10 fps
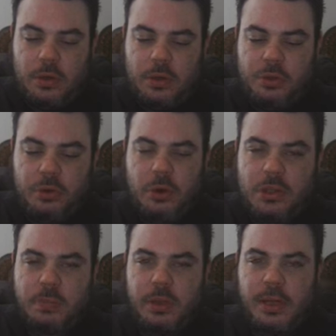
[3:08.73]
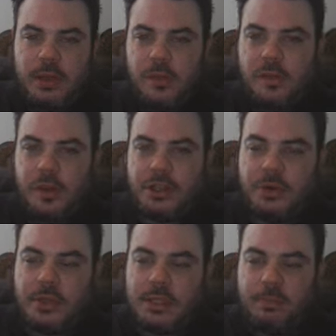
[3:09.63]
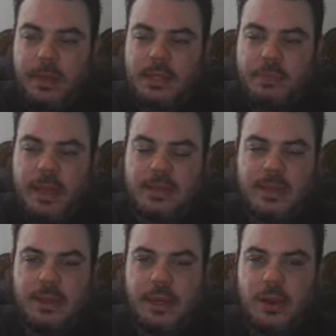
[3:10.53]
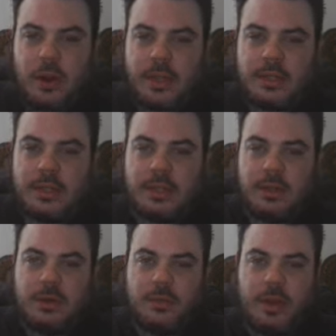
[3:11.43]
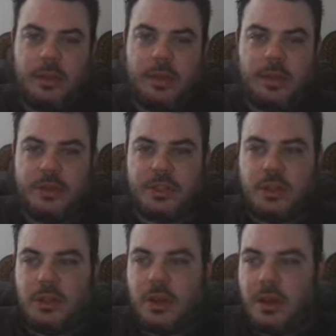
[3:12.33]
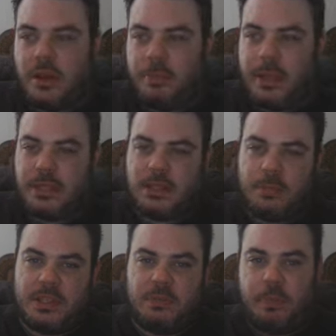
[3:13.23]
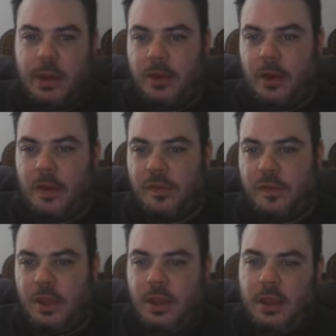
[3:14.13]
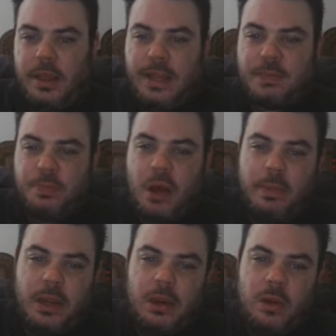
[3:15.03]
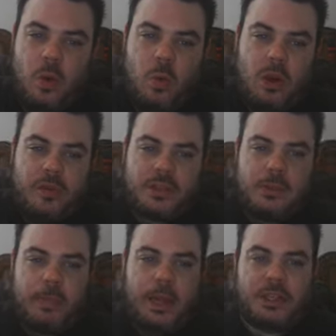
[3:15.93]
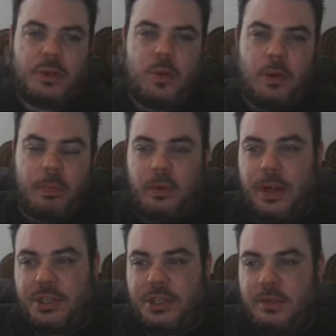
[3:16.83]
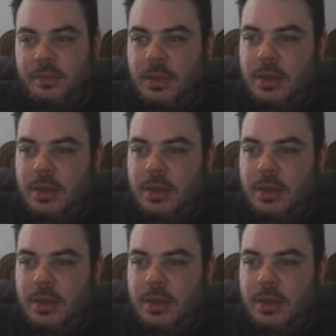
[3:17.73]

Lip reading: Trudeau's political future is basically non-existent, right? Like, there's not going to be some spin-off. He's probably going to go work for some major corporation